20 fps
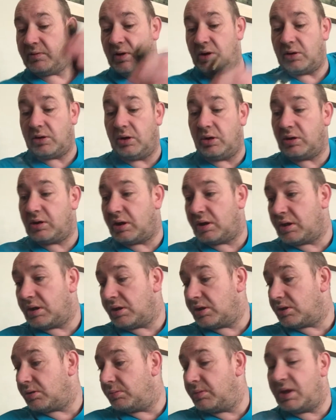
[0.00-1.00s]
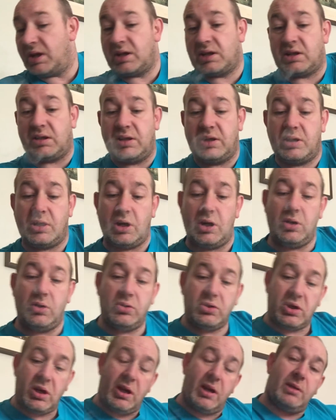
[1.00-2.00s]
We've now got some nice clean
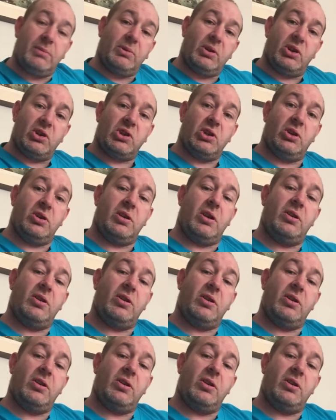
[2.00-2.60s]
coils, and I'm going to show